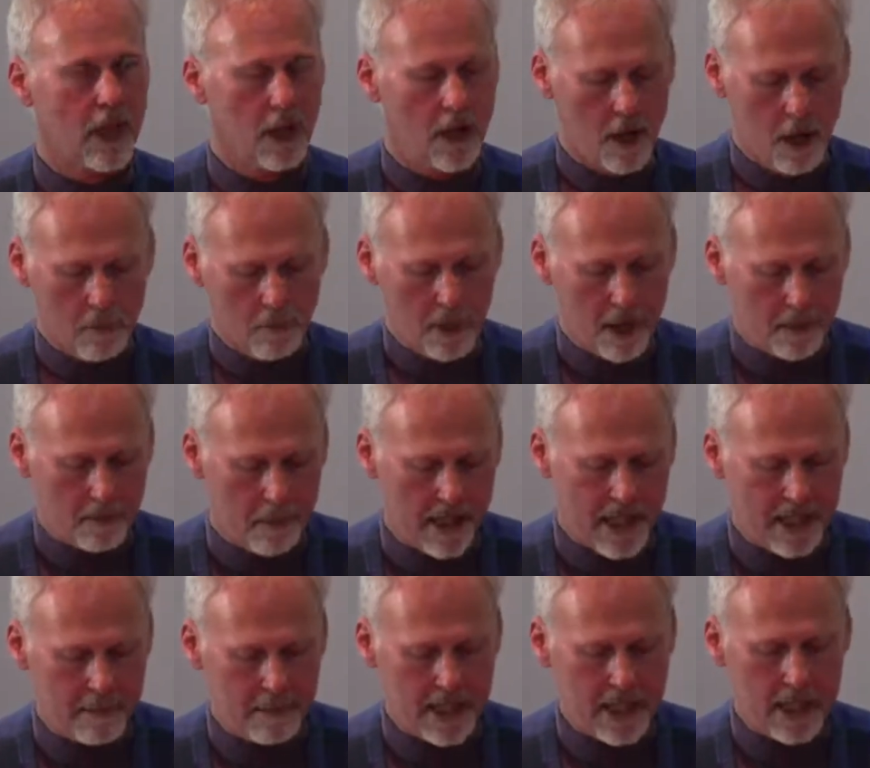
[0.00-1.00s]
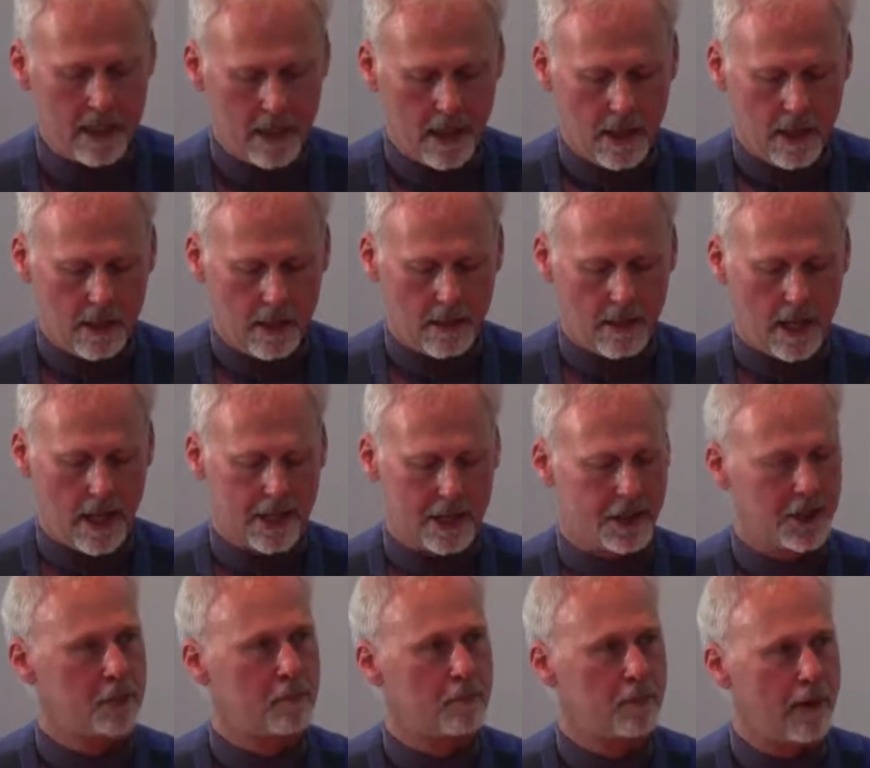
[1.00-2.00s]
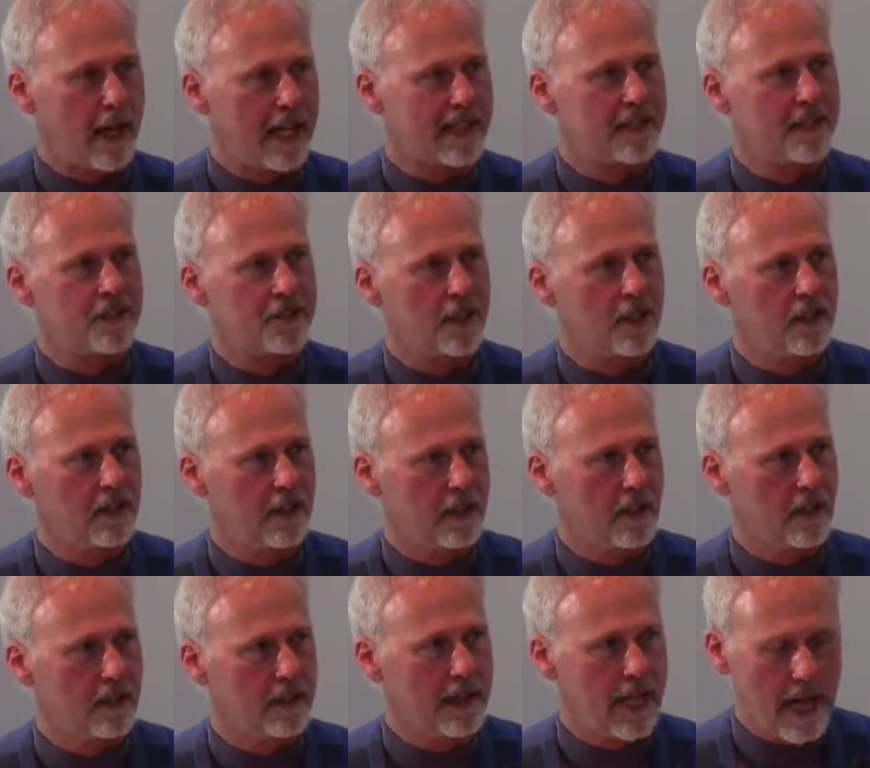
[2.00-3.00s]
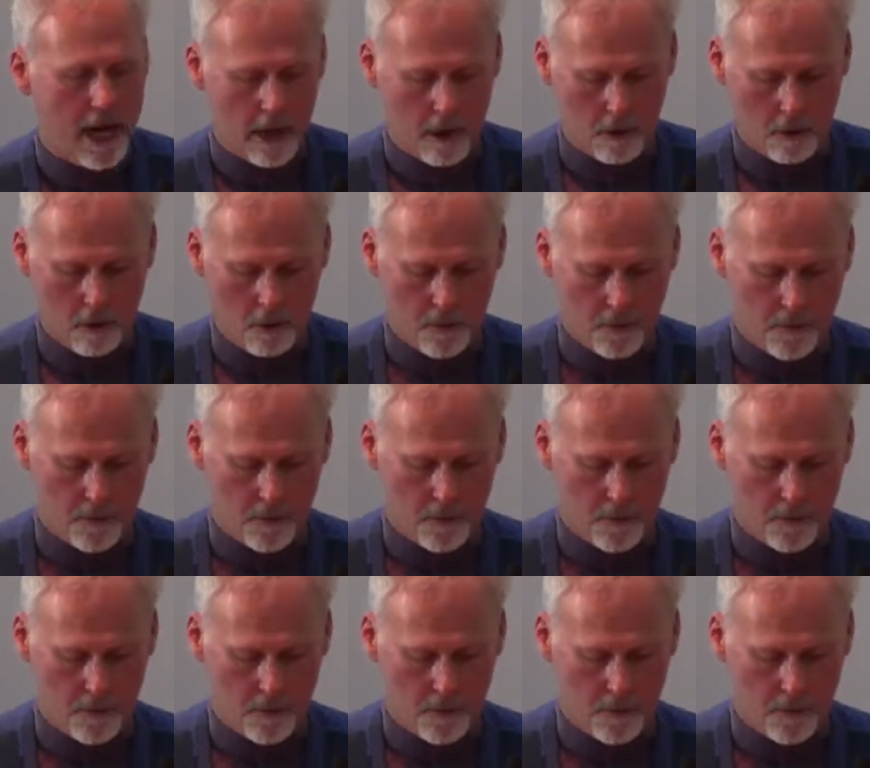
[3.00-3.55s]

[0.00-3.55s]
But maybe I should practice a little now,